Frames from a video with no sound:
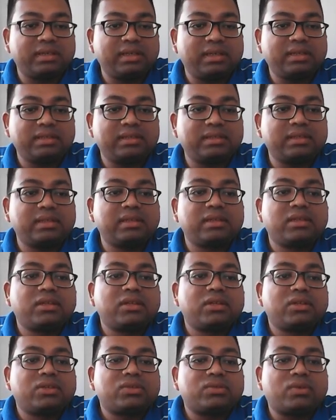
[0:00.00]
Yes,
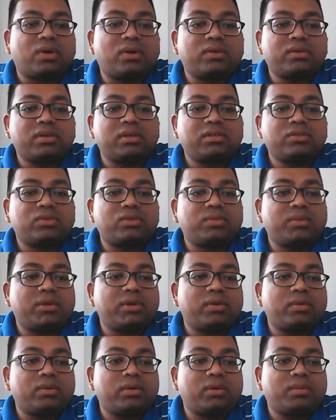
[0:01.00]
so outer should
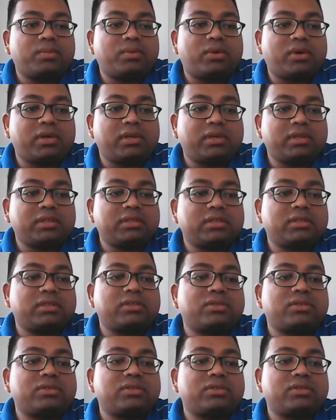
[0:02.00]
be lower voltage.